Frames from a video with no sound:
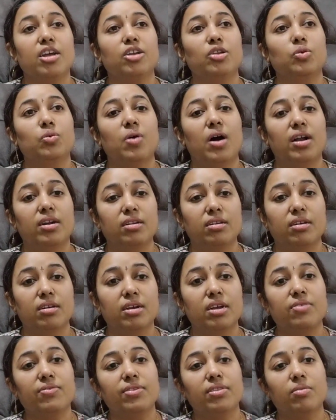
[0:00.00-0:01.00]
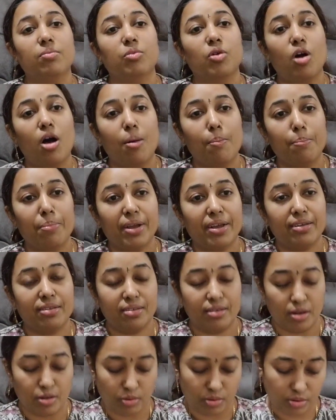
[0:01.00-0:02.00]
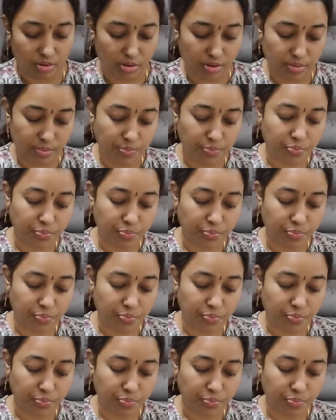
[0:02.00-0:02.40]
to utter even some complex sounds.